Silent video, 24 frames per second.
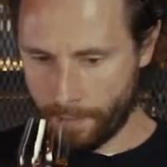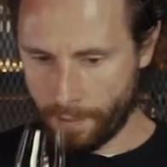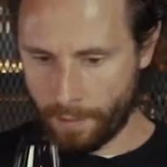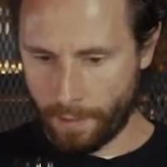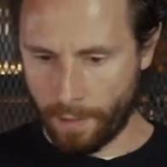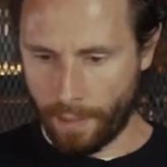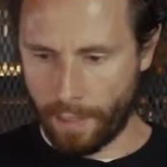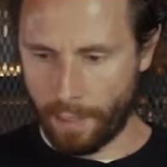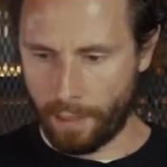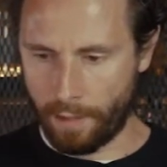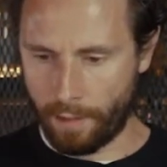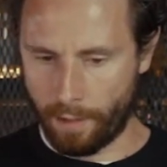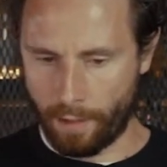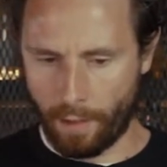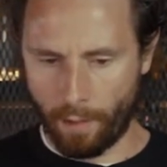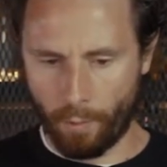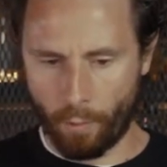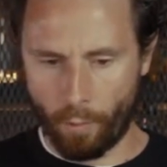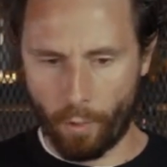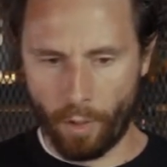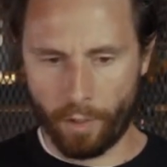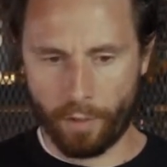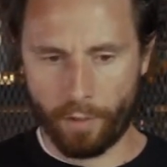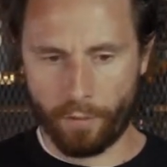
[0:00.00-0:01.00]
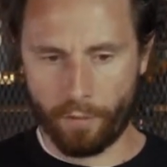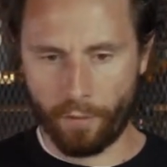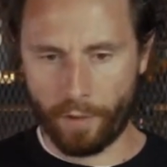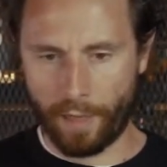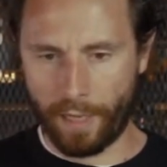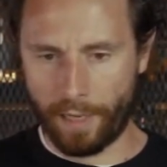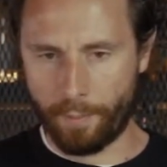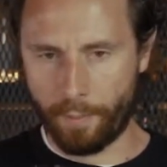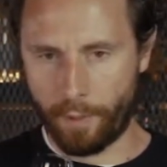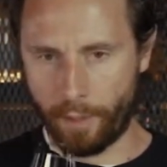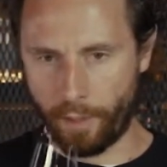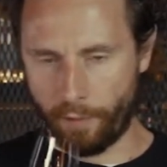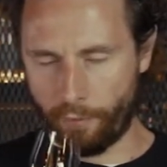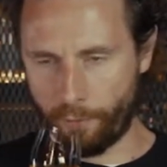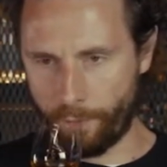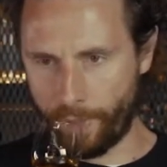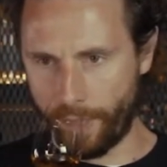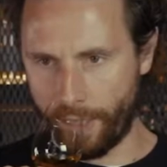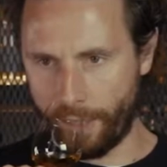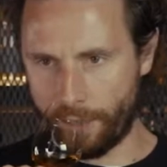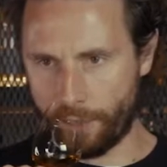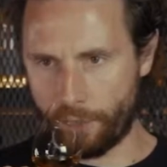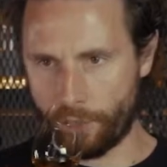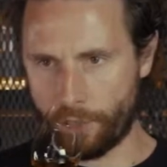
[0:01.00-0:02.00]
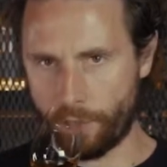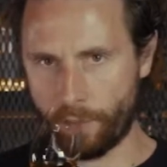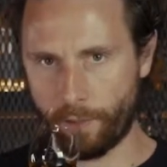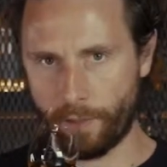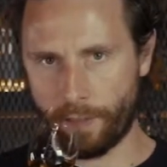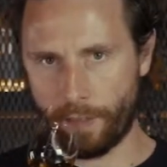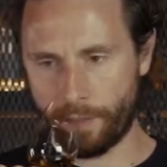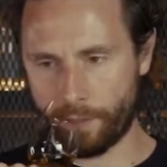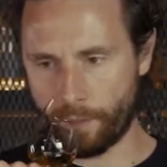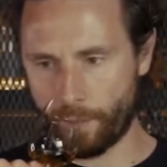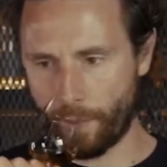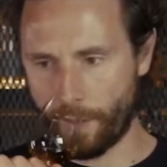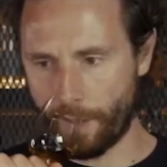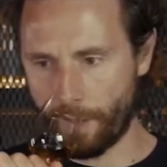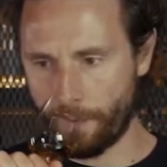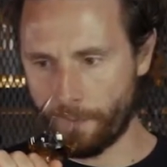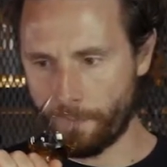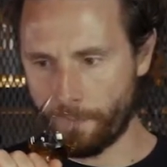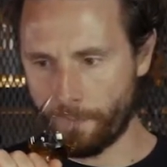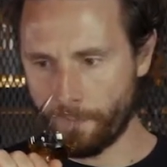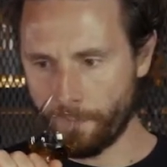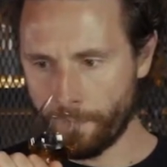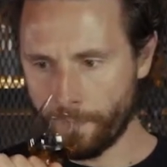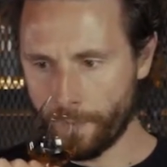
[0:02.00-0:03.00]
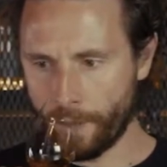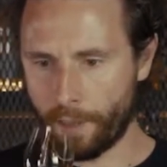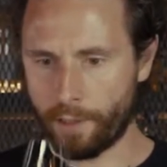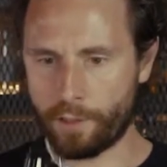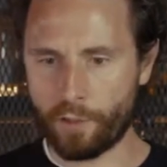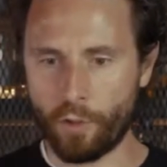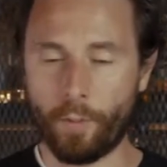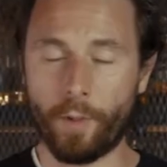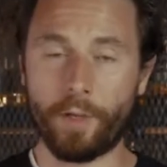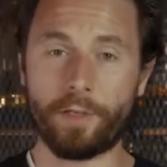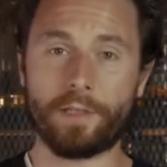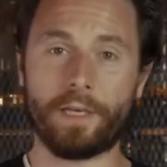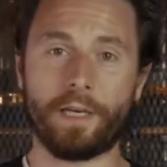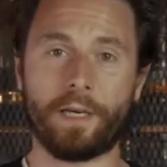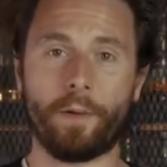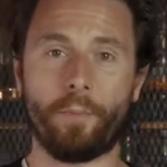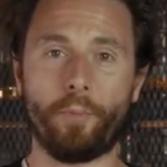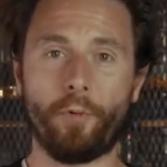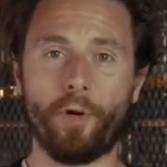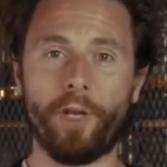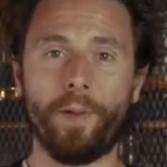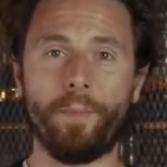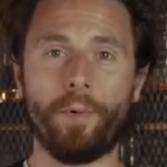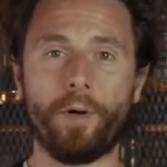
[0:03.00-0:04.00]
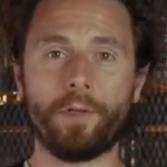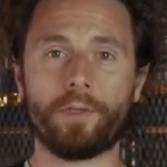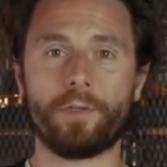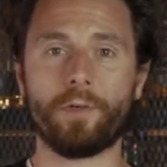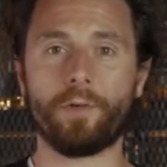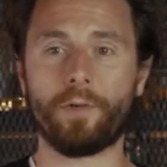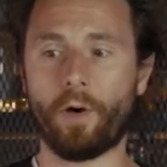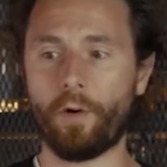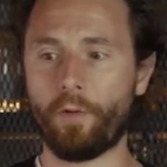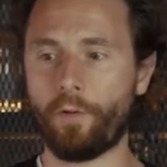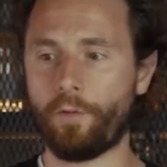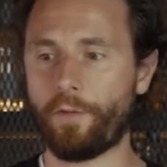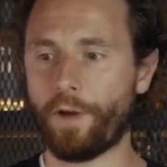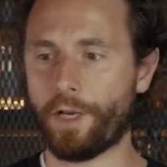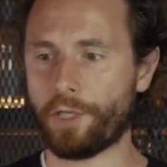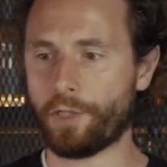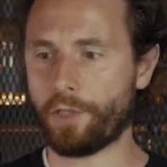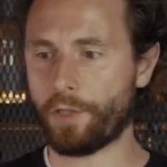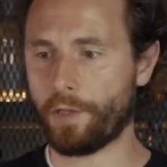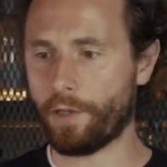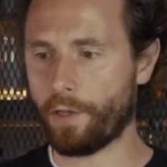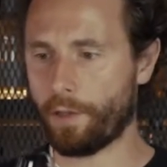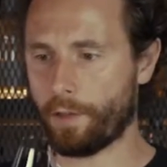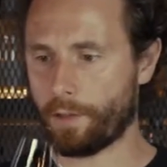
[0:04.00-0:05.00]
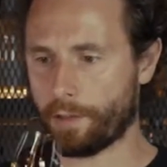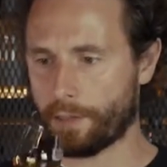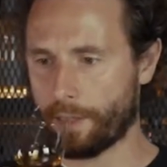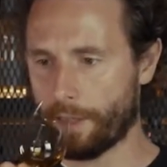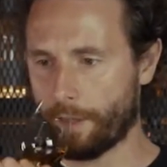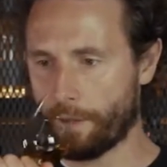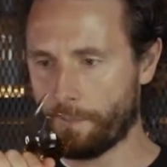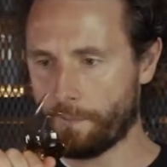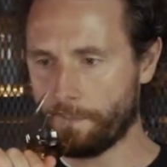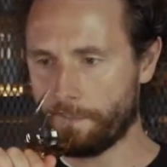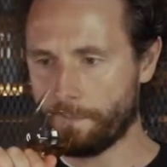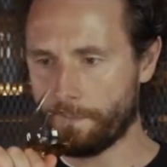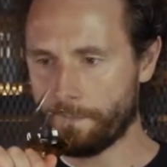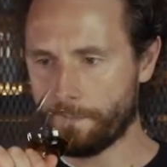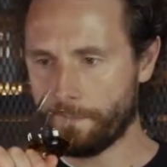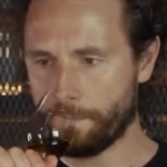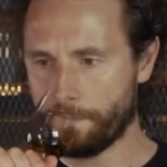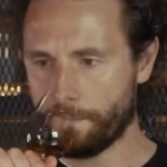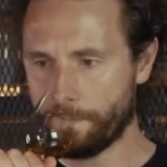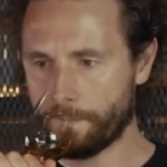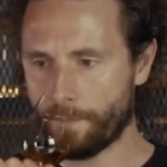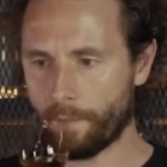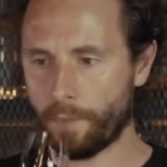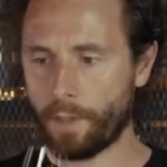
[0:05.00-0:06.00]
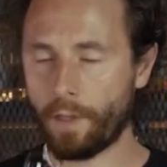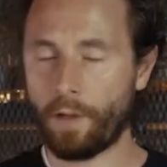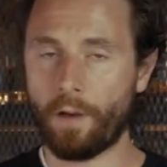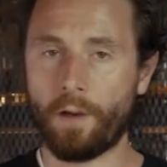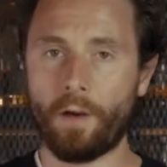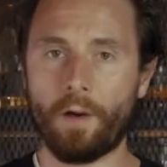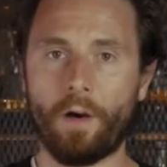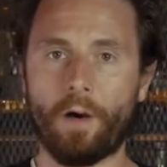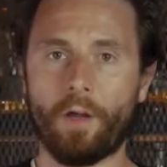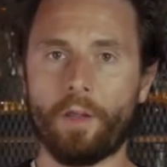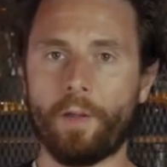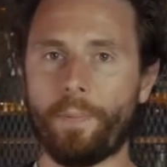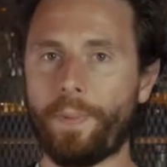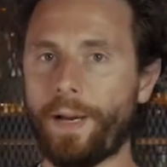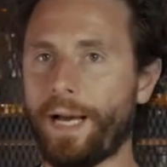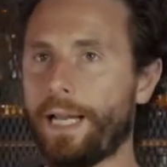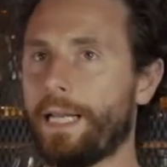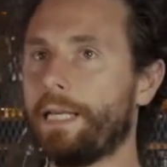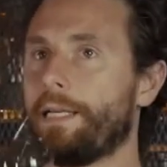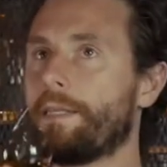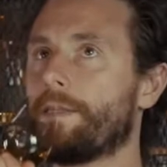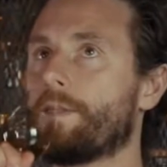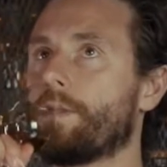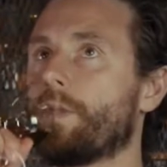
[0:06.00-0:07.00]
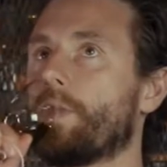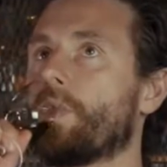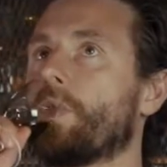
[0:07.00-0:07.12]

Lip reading: and a wonderful element of peach to it as well. It's almost like a pre-bottled old-fashioned cocktail. On the palate,